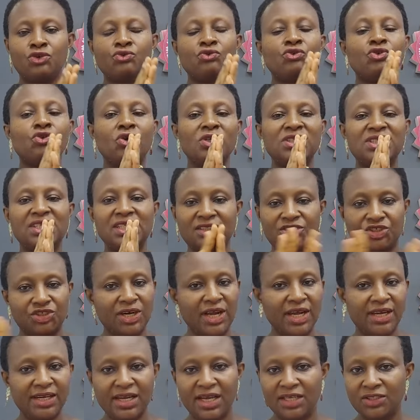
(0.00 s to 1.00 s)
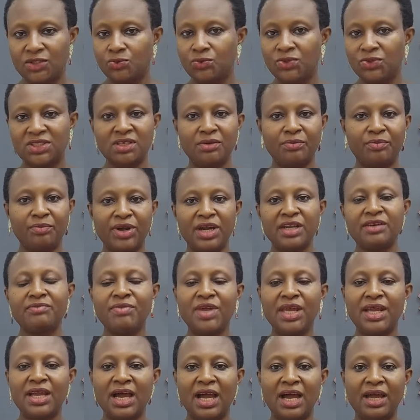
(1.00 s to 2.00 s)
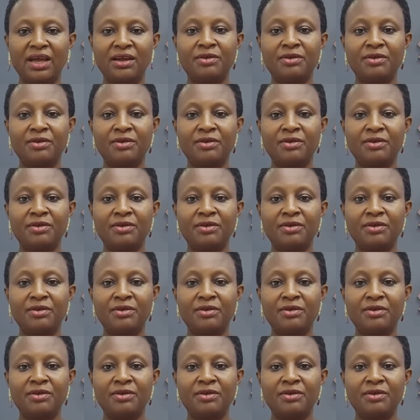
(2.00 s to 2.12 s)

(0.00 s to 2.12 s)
Do not try that with a bread maker.